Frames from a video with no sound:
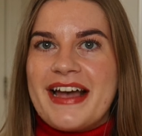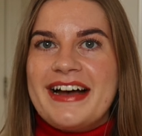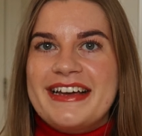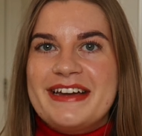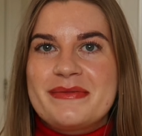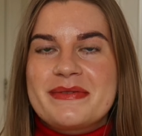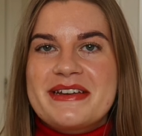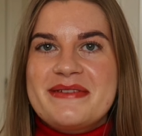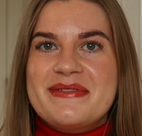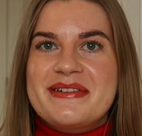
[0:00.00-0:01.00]
Hi
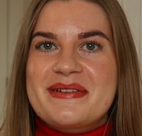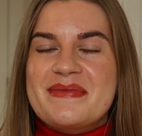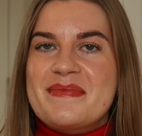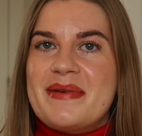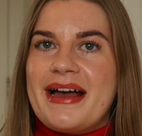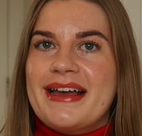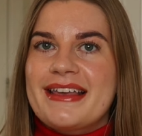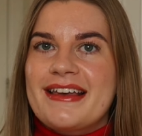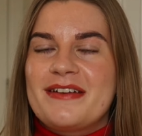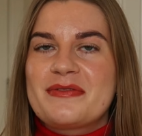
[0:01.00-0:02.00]
everybody, welcome
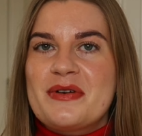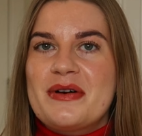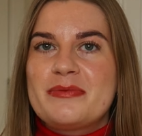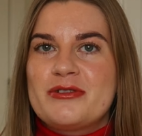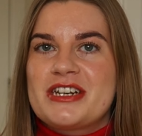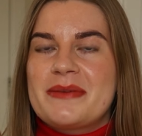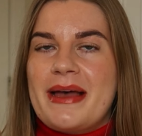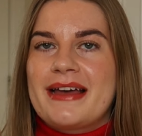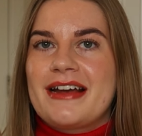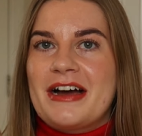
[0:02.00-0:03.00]
back. I've got a project
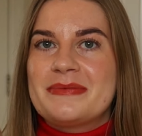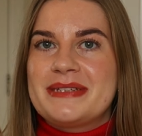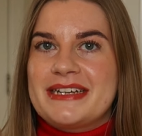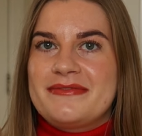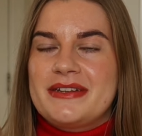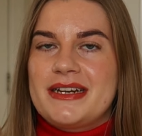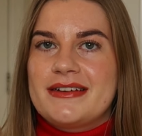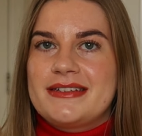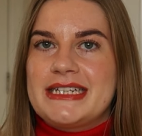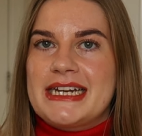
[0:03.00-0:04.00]
pan update
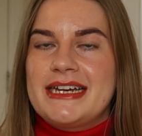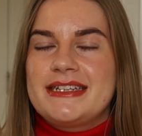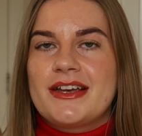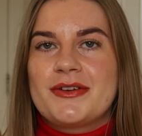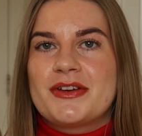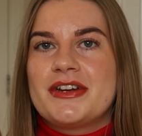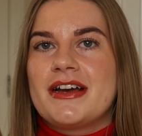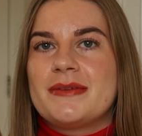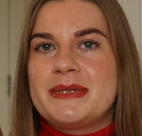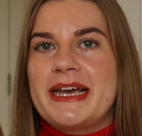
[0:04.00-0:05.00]
video today, so I'm gonna
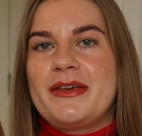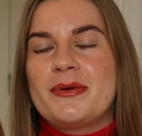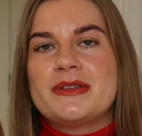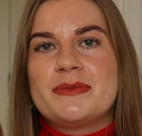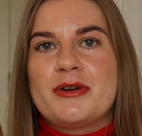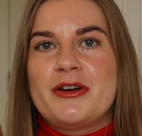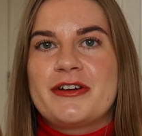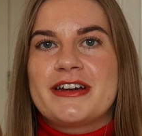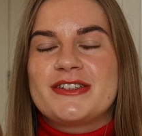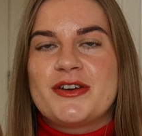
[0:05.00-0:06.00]
update you on the
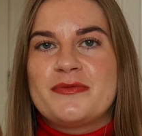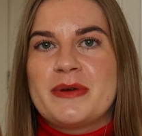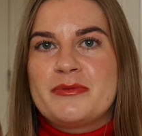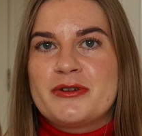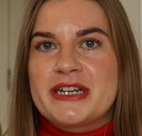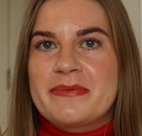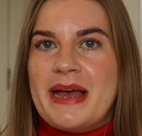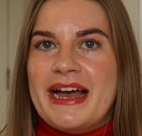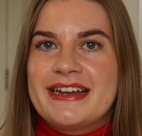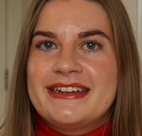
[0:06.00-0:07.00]
progress of my project
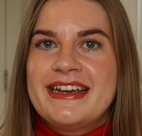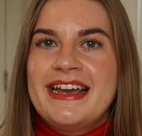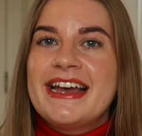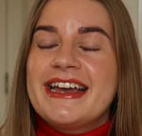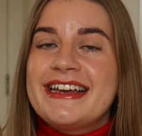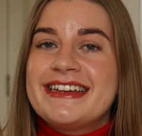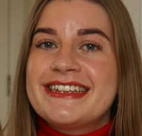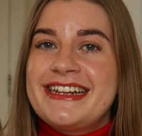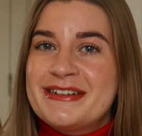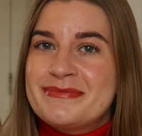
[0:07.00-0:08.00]
pan. It is
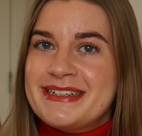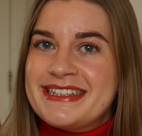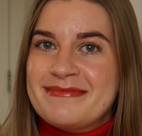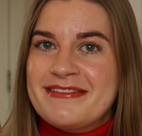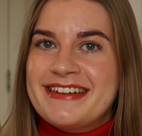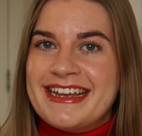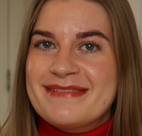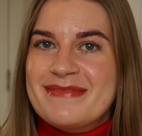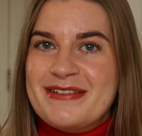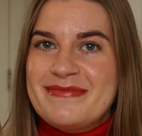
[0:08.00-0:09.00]
a little bit small at
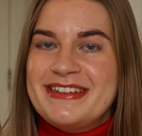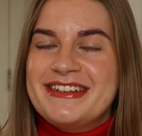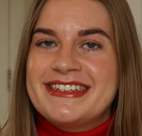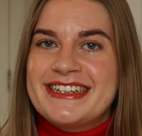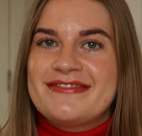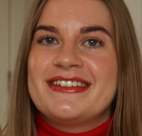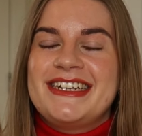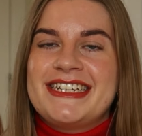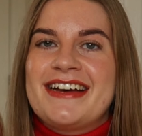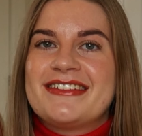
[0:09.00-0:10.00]
the moment, you can
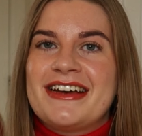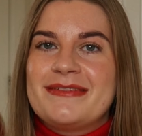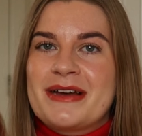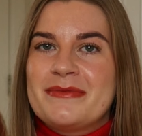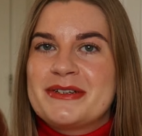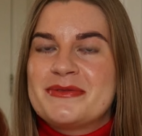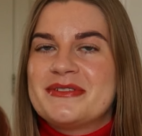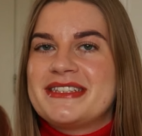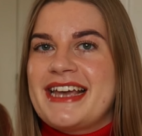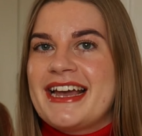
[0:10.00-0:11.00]
definitely tell that I'm coming
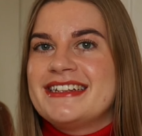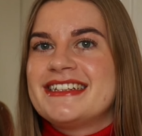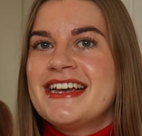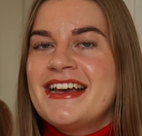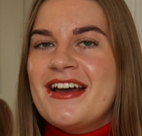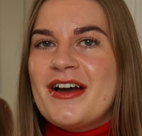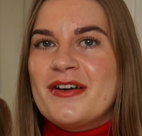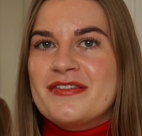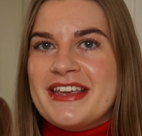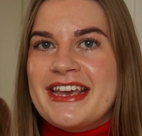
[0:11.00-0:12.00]
towards the end
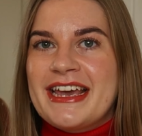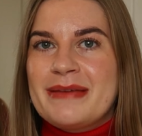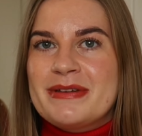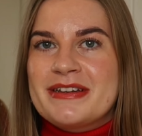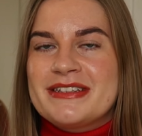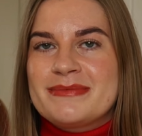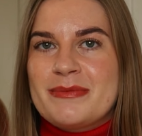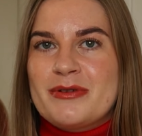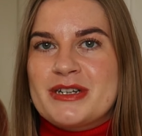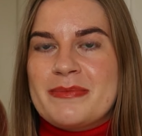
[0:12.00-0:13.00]
of the year because my
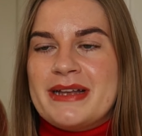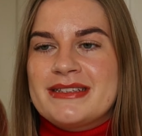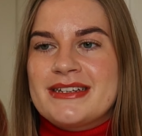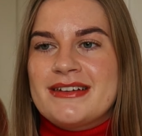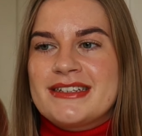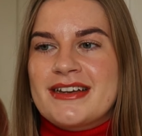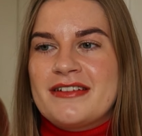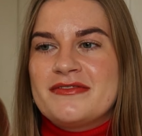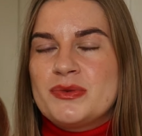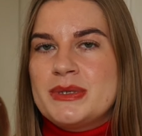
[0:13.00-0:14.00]
project pan starts to
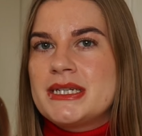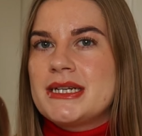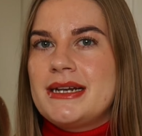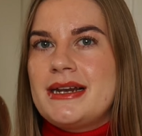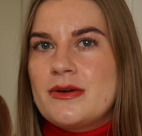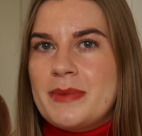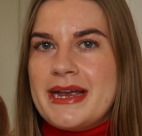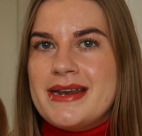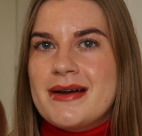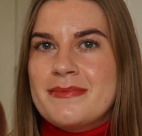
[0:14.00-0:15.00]
kind of dwindle a little bit
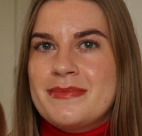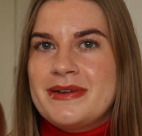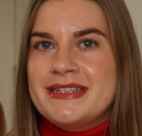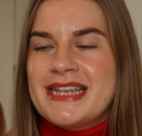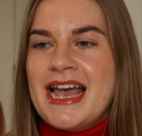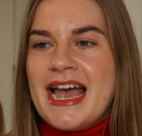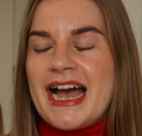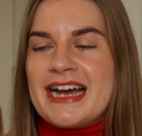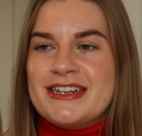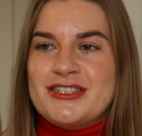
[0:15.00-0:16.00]
in numbers
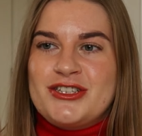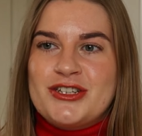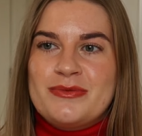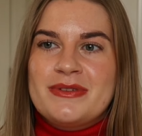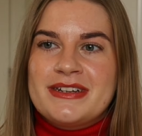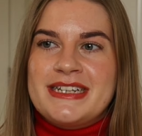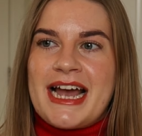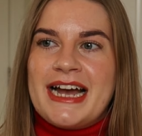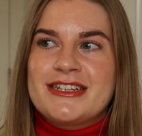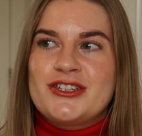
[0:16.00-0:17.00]
and I don't like to
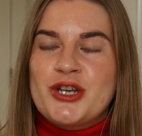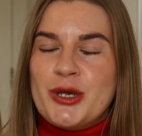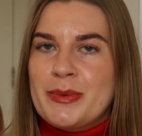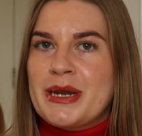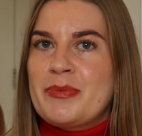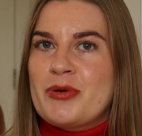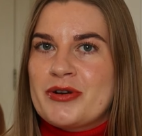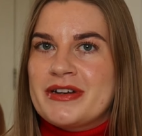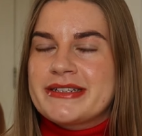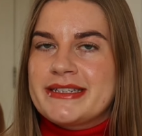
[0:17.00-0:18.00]
add too many
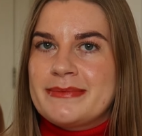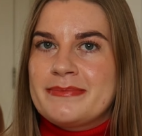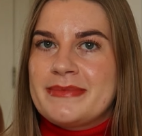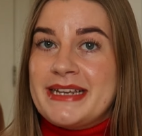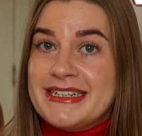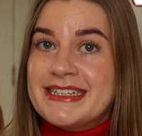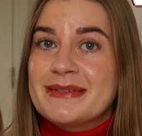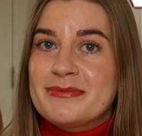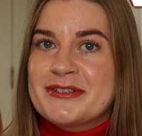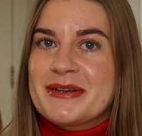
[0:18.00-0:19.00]
products into
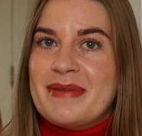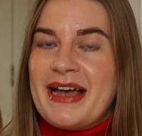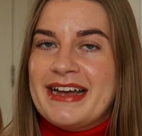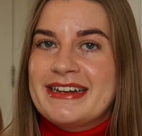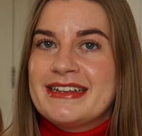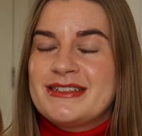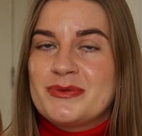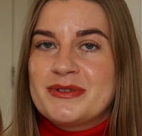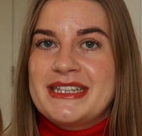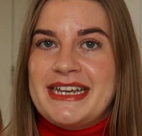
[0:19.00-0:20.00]
the project pan
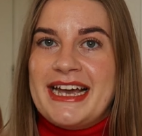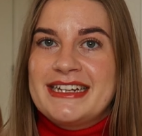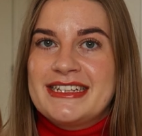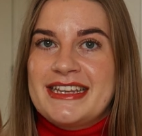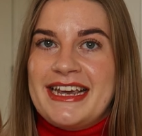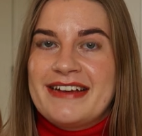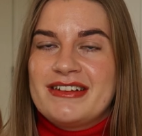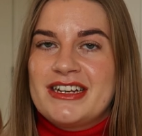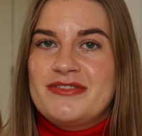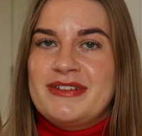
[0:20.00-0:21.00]
towards the end of the year. I
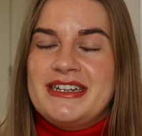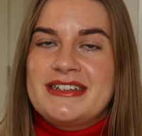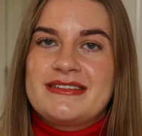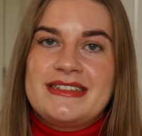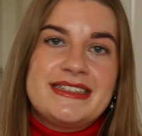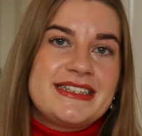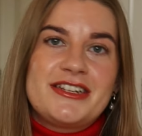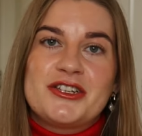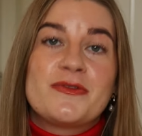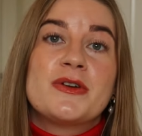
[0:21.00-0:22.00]
like to really
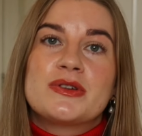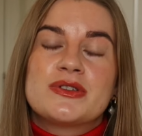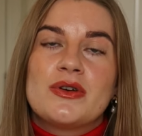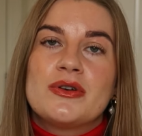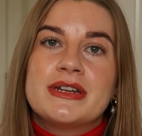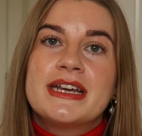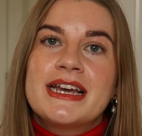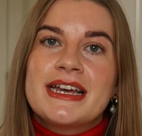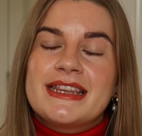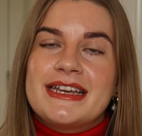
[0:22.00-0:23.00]
instead just focus on
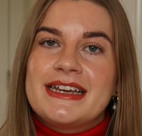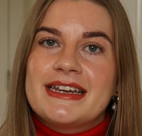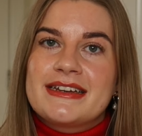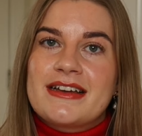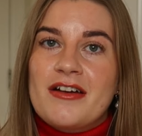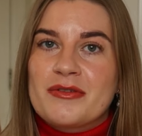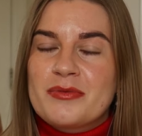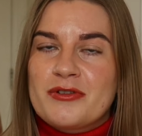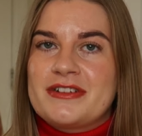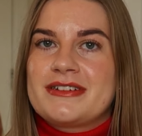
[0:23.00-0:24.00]
the current
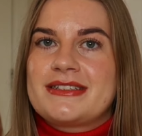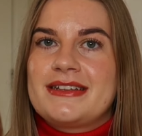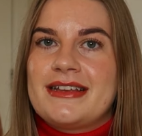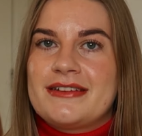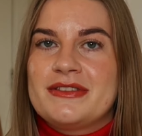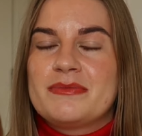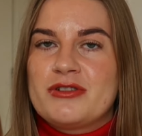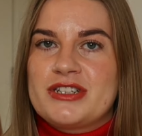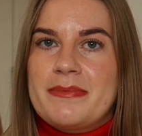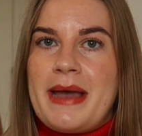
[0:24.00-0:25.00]
products that are in the
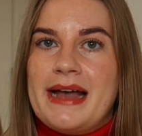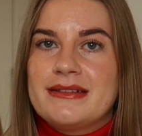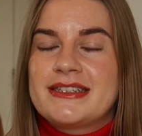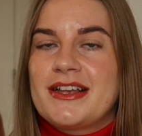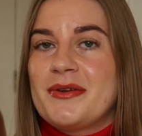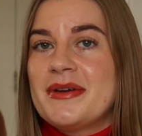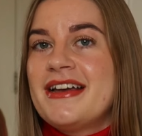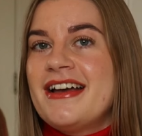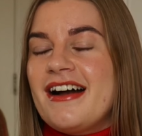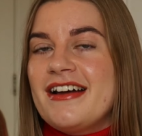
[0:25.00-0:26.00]
project pan. So
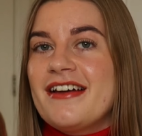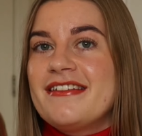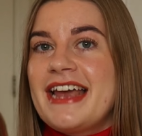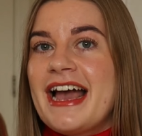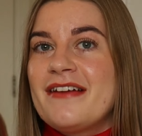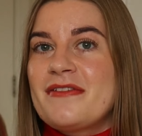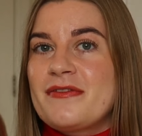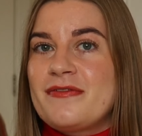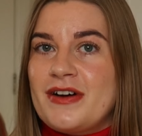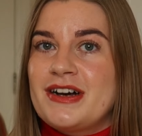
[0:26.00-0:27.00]
I only have
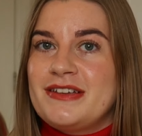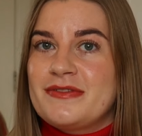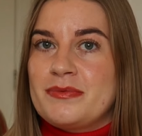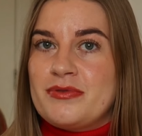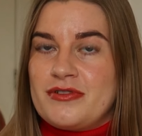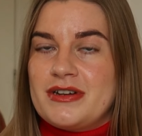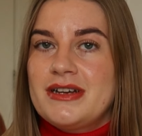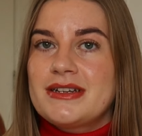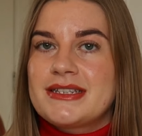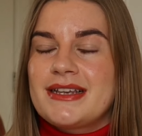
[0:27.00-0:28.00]
five
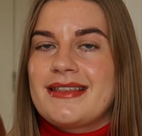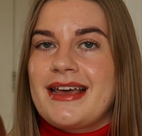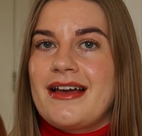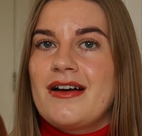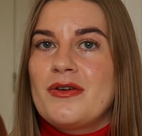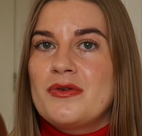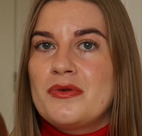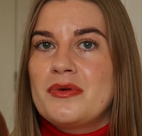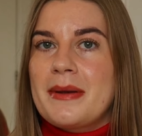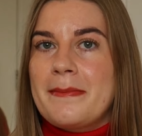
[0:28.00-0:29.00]
products. They are
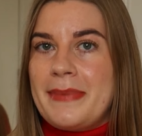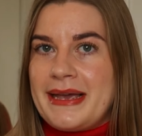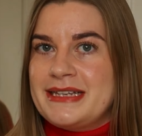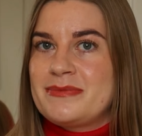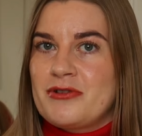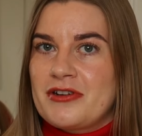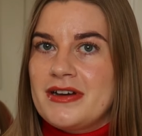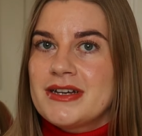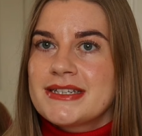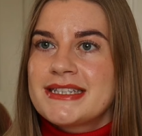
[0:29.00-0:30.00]
all base
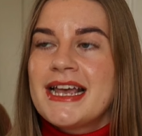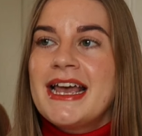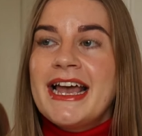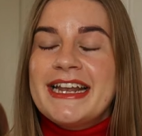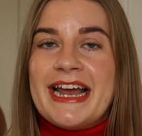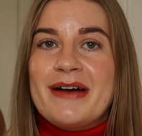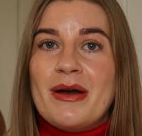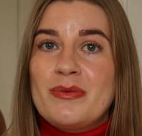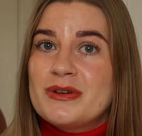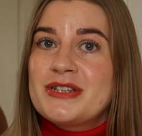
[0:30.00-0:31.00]
products. Now
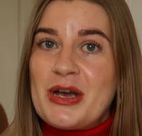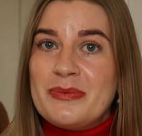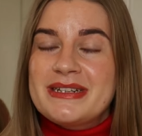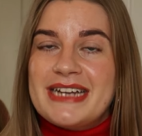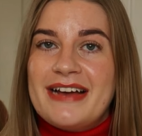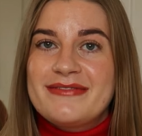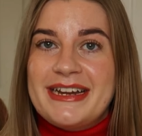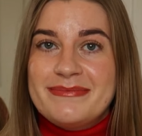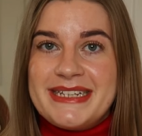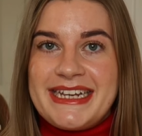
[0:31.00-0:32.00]
I was hoping to have an
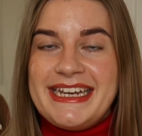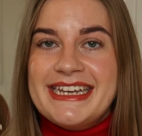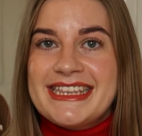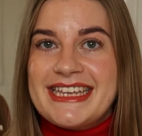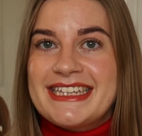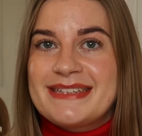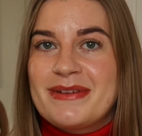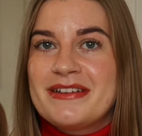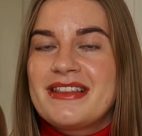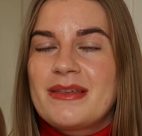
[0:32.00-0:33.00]
empty this
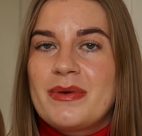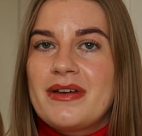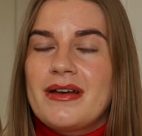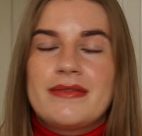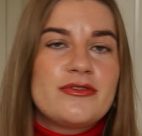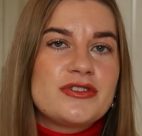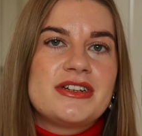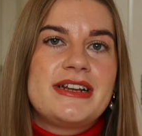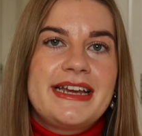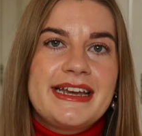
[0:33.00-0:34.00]
month but
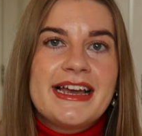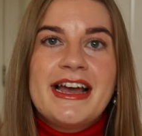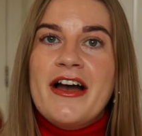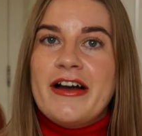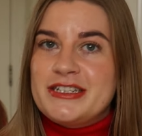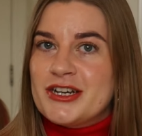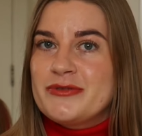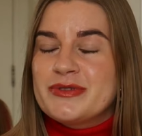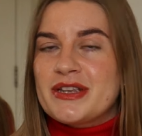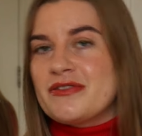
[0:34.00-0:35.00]
unfortunately I
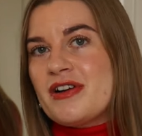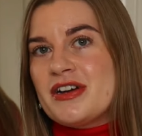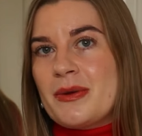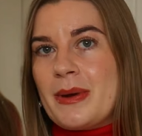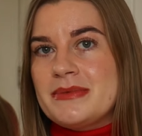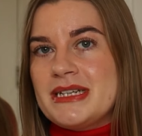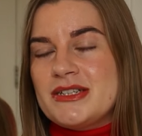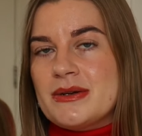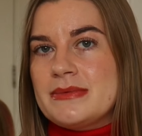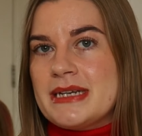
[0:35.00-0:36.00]
don't so there are no empties
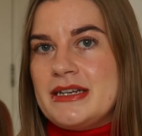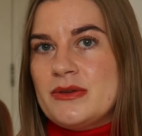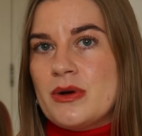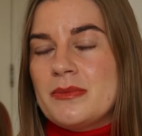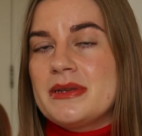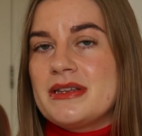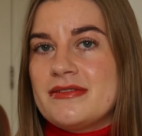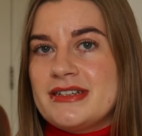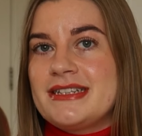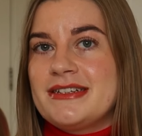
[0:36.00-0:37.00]
to update you on but
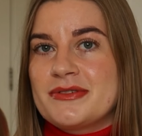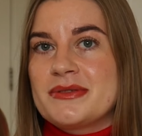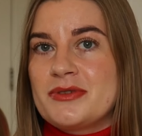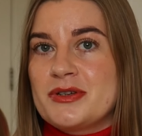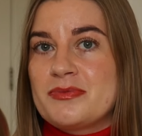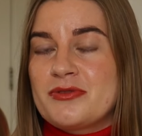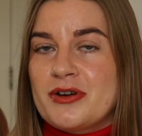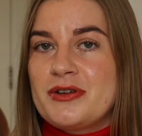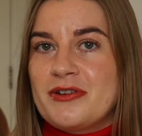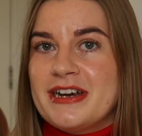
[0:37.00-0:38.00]
there is still some good
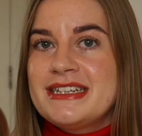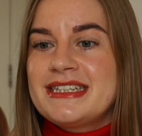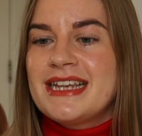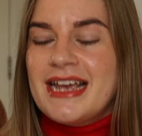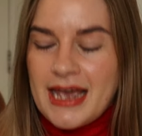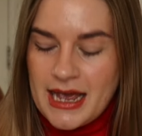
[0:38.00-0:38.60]
progress.